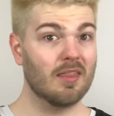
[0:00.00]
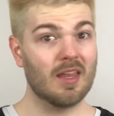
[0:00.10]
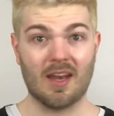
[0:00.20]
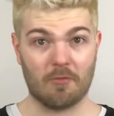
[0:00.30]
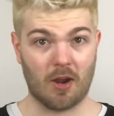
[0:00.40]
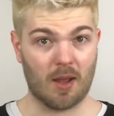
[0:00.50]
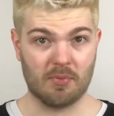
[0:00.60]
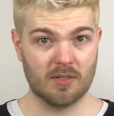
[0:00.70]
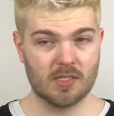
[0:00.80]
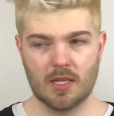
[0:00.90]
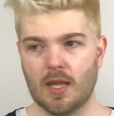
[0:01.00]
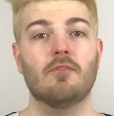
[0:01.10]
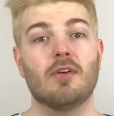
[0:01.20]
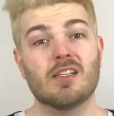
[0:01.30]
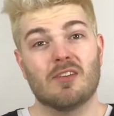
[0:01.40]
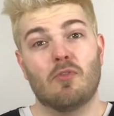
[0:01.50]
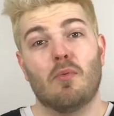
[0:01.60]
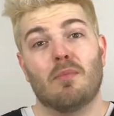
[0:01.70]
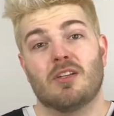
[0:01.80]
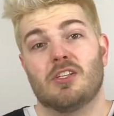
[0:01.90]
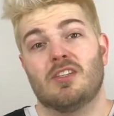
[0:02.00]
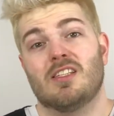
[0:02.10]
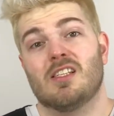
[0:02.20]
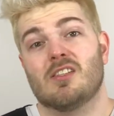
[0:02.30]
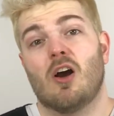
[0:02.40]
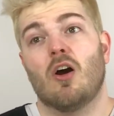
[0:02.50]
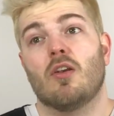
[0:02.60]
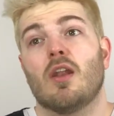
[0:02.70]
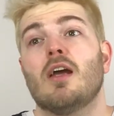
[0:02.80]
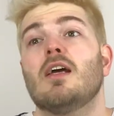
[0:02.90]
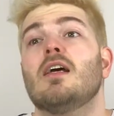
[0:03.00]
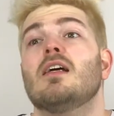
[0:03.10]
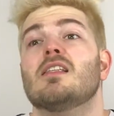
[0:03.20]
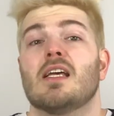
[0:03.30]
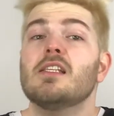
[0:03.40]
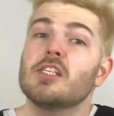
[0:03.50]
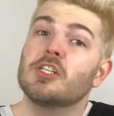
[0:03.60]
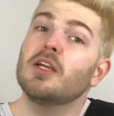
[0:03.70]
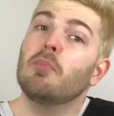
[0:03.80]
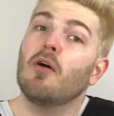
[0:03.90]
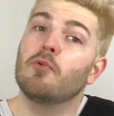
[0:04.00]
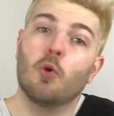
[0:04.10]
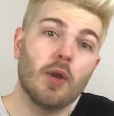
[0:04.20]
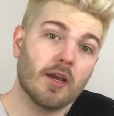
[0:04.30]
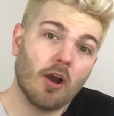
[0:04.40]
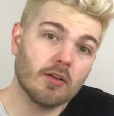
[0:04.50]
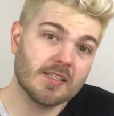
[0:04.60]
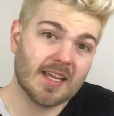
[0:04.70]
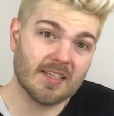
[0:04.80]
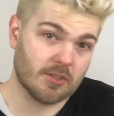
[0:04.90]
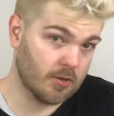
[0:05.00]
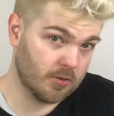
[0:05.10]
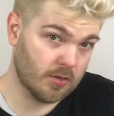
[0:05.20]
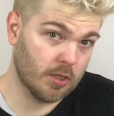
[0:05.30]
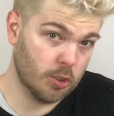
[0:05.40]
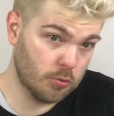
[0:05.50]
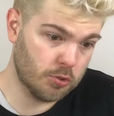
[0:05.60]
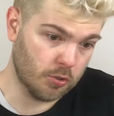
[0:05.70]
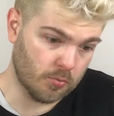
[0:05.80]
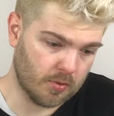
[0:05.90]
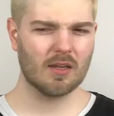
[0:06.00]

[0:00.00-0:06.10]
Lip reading: That never happened. In fact, I wrote my bachelor thesis on censorship of queer content on YouTube.